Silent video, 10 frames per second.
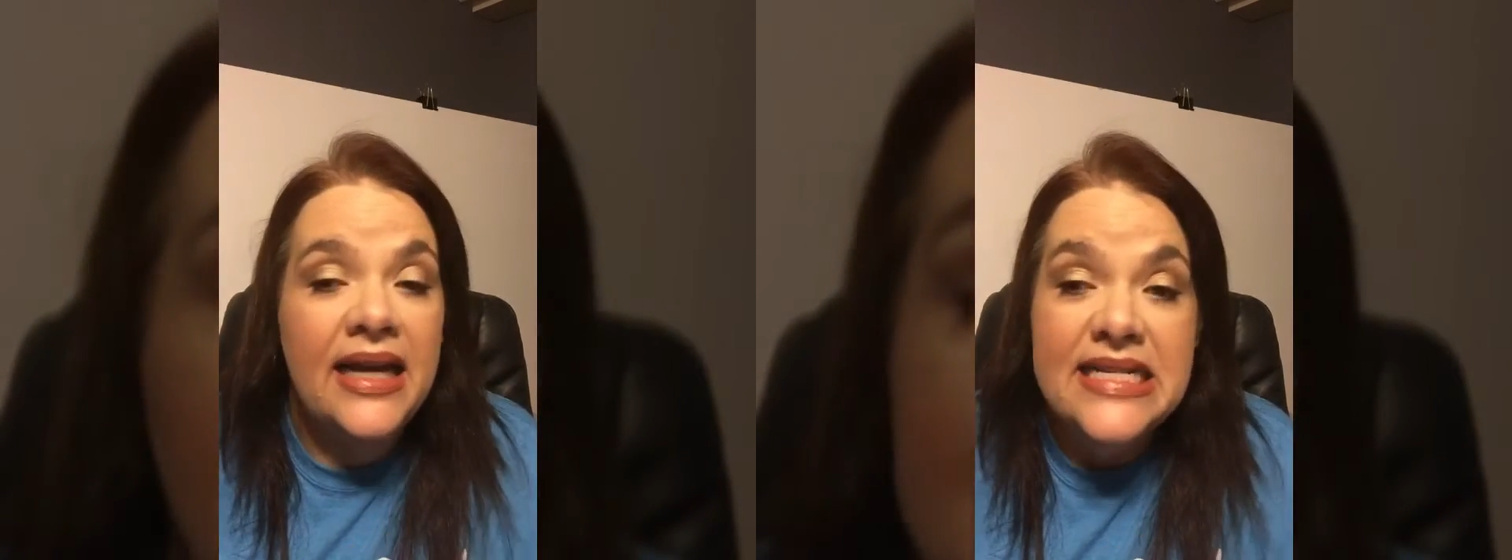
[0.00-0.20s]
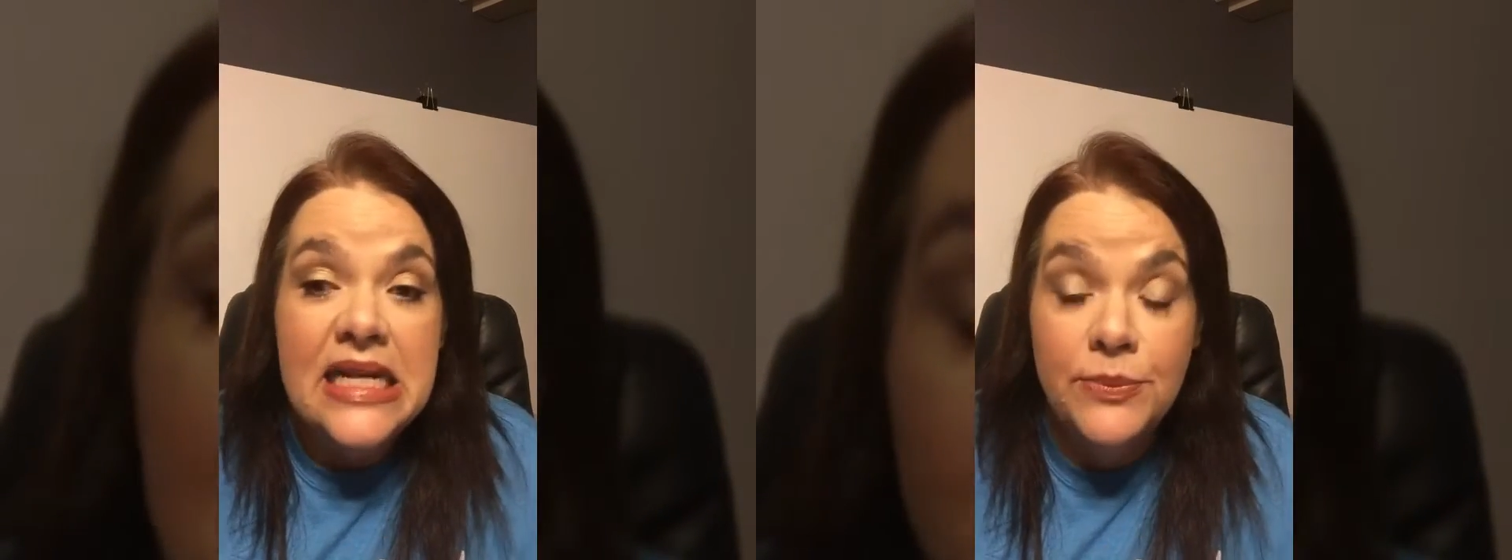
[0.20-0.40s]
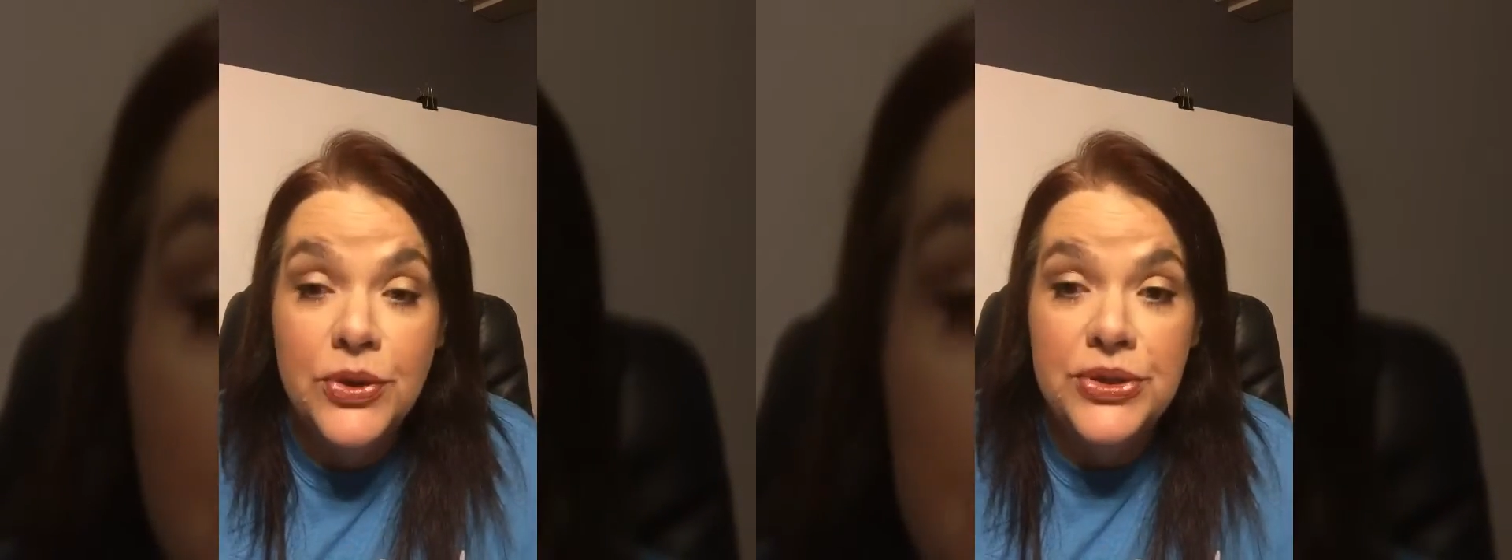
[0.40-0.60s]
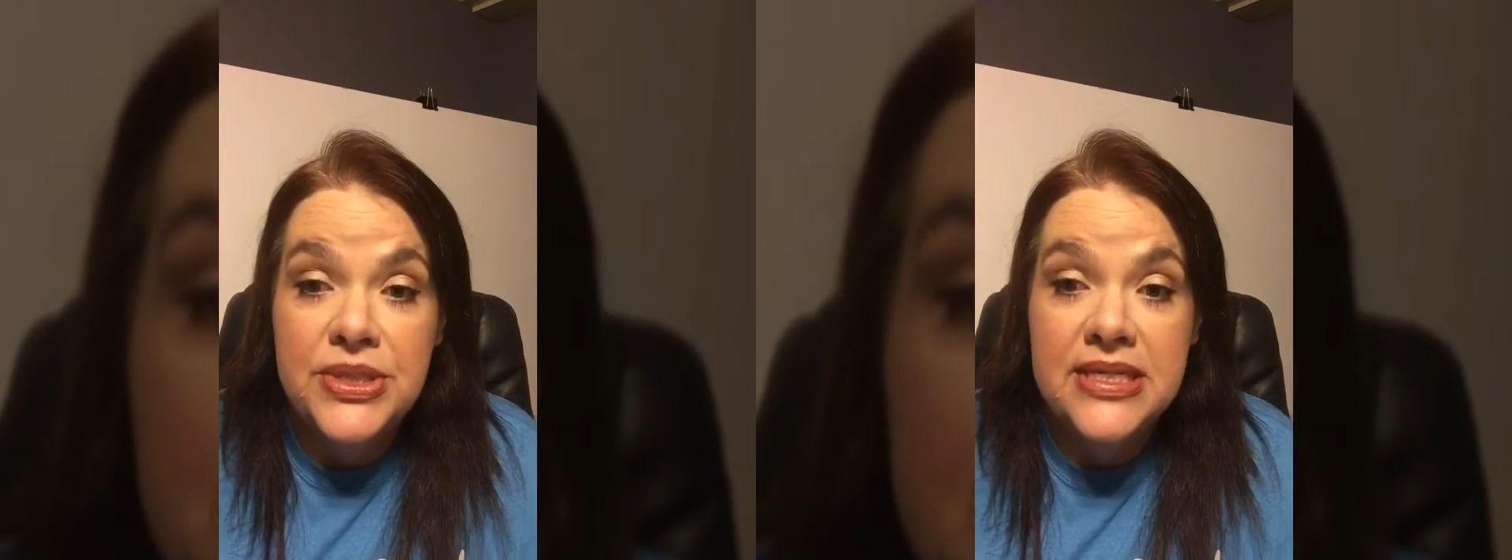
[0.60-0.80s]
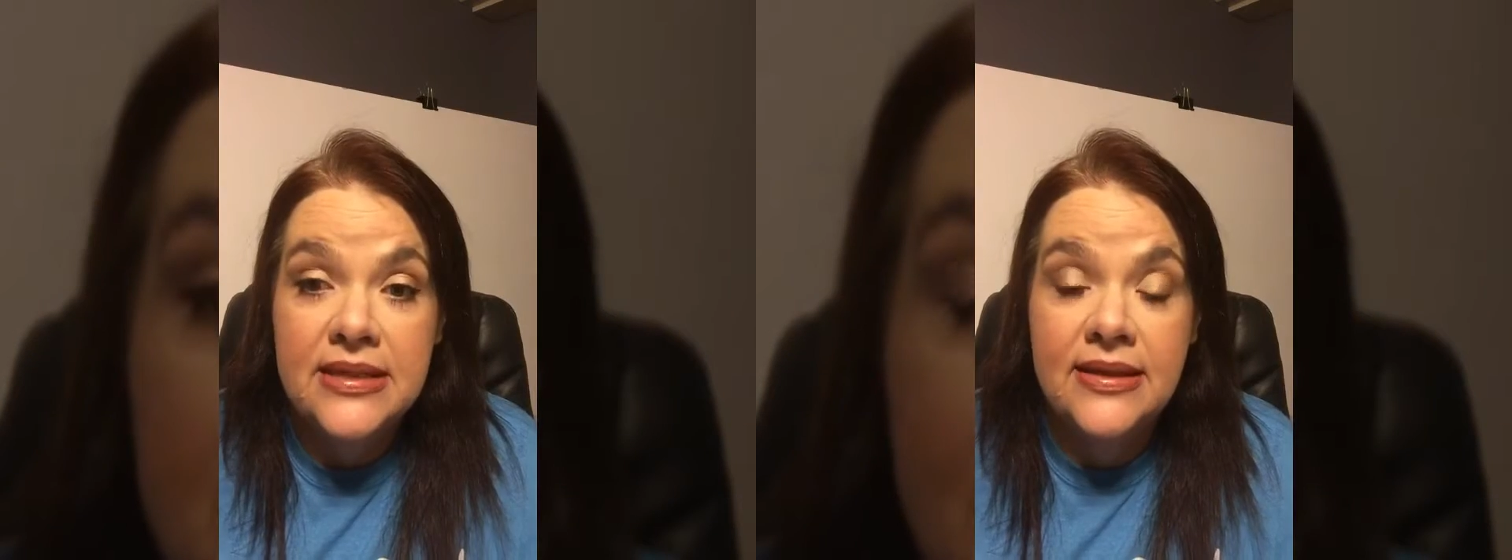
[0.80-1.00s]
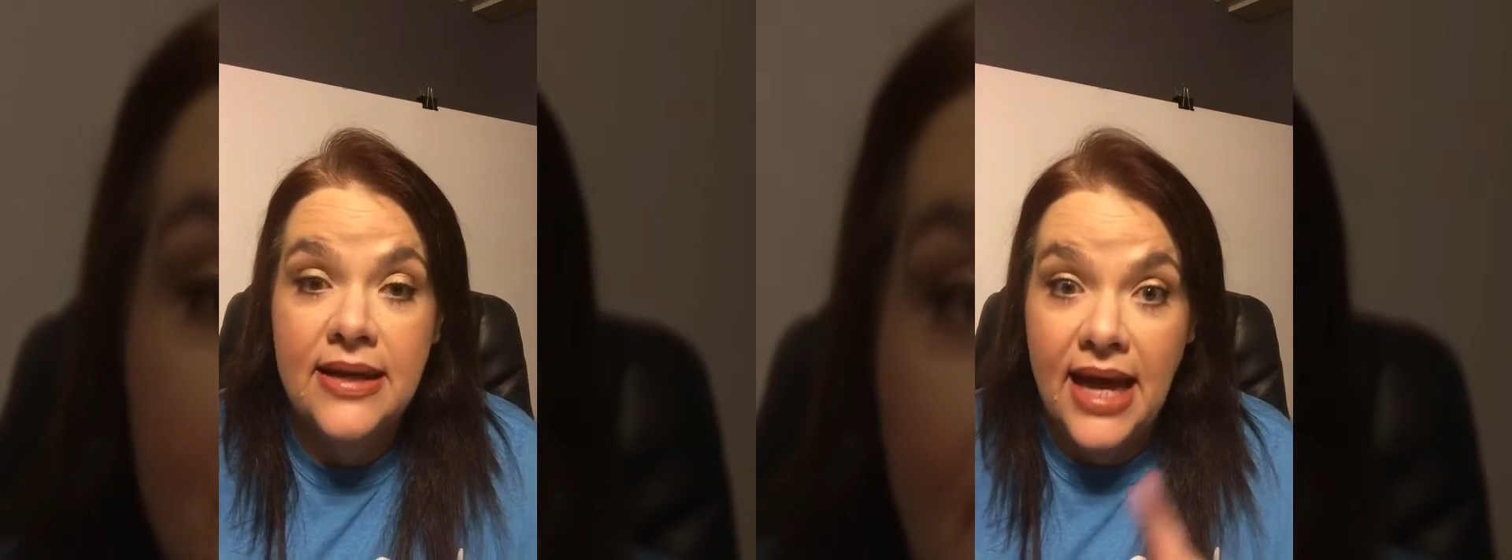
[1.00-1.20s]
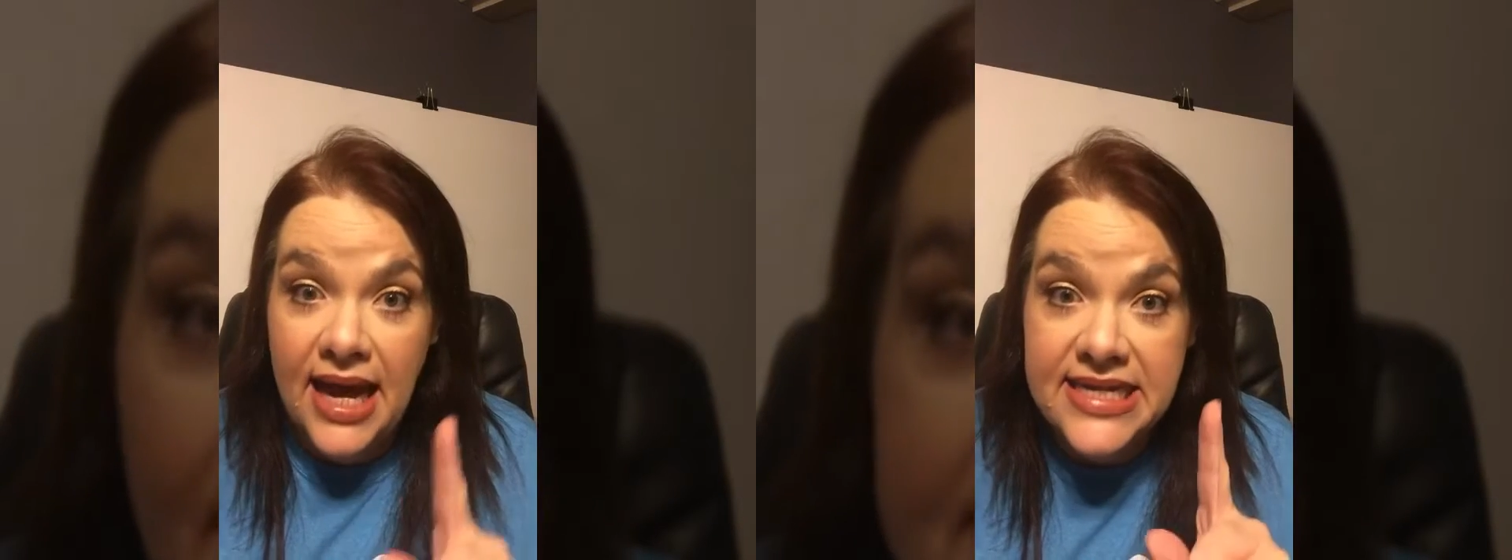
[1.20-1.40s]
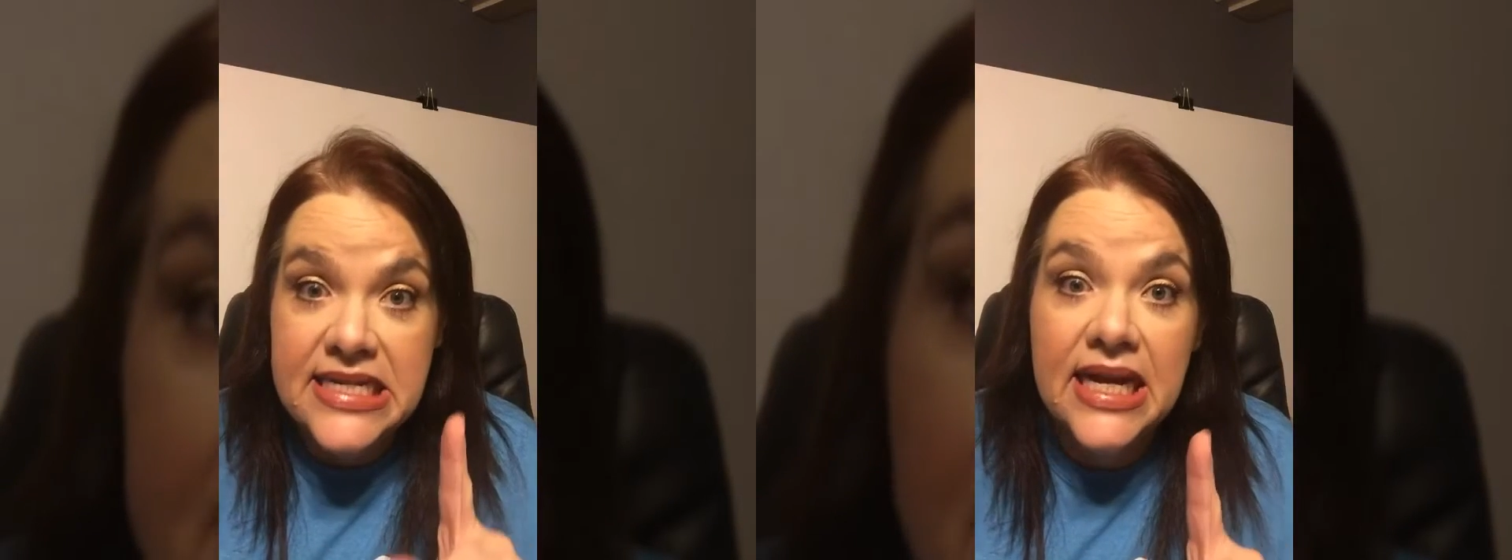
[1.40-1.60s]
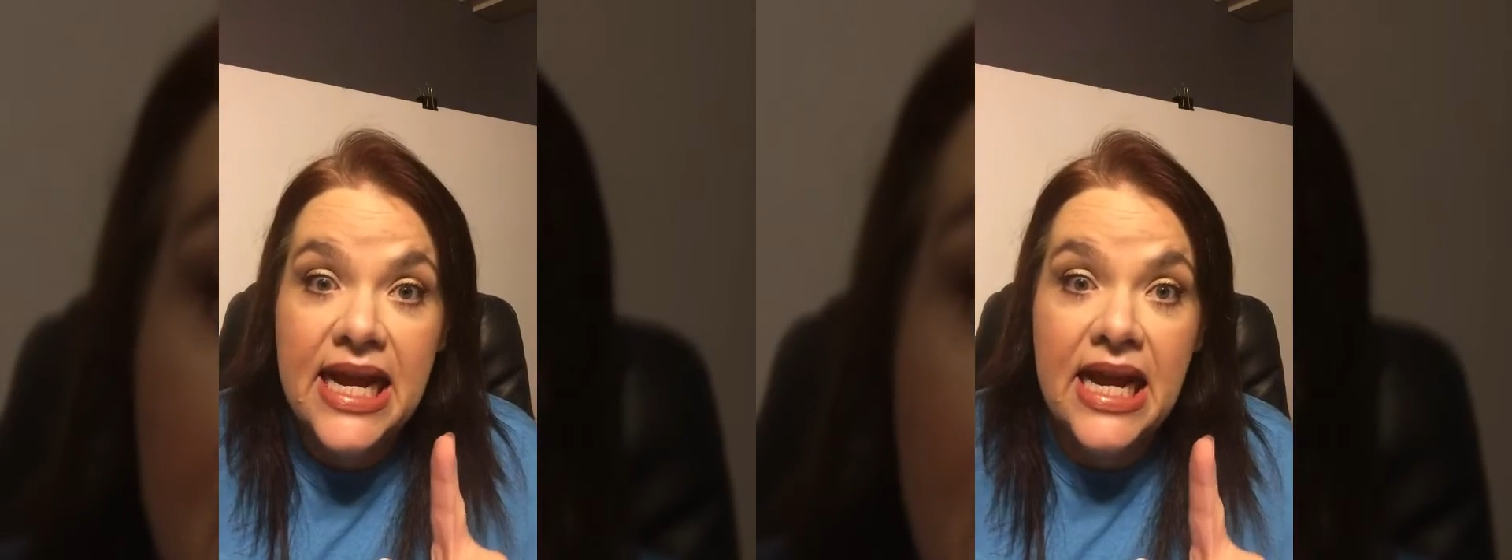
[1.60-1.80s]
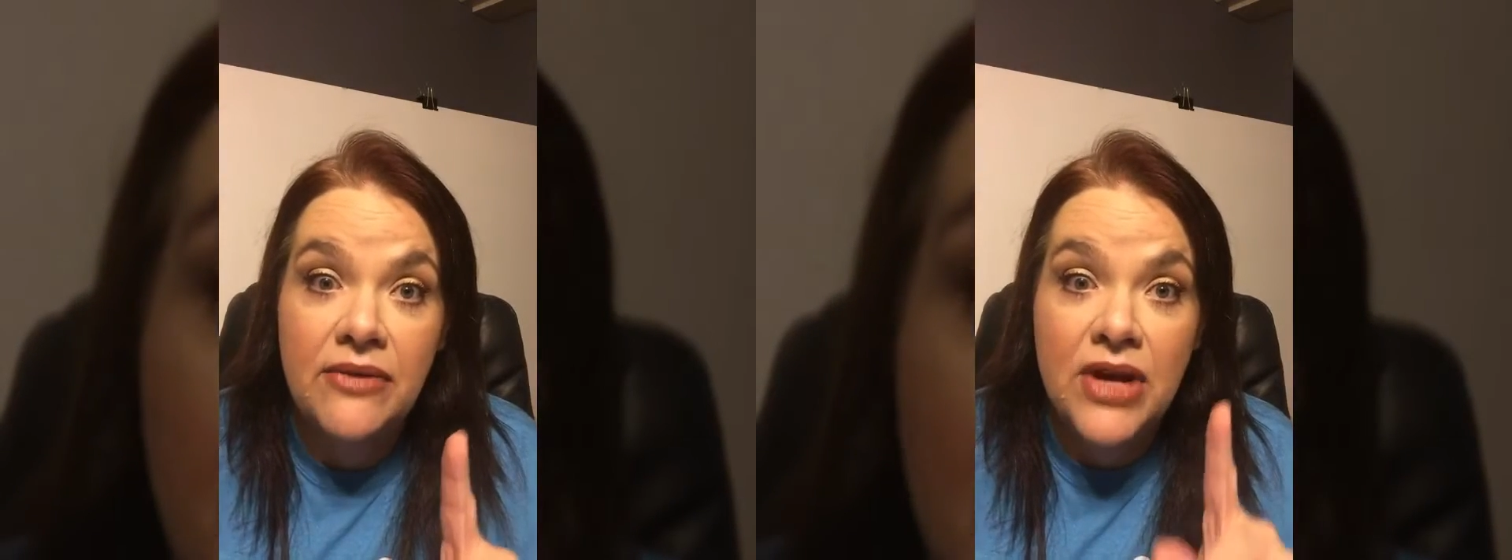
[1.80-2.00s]
I did not bruise. I did
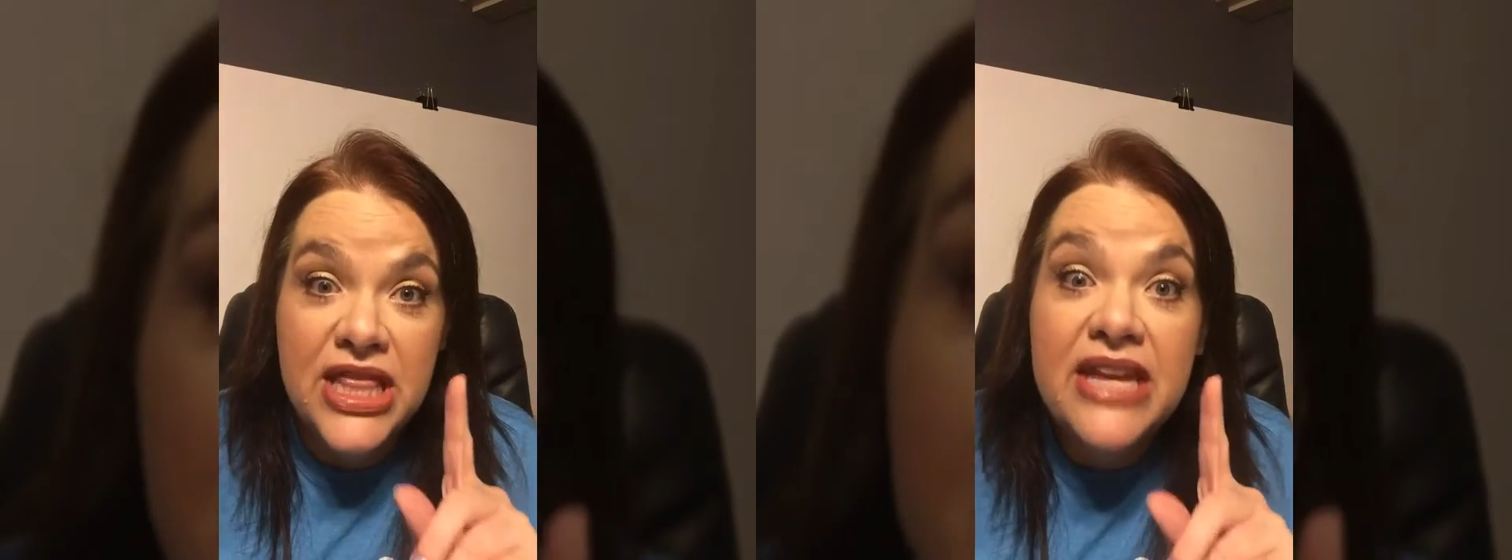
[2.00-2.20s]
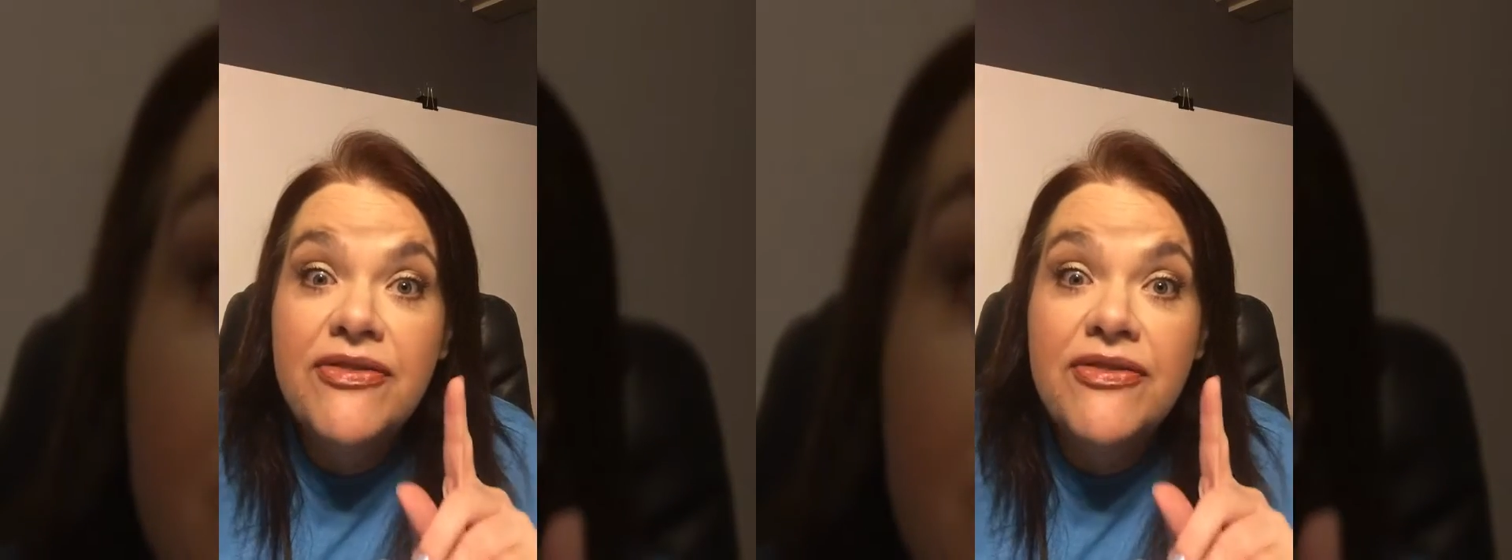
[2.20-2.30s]
not have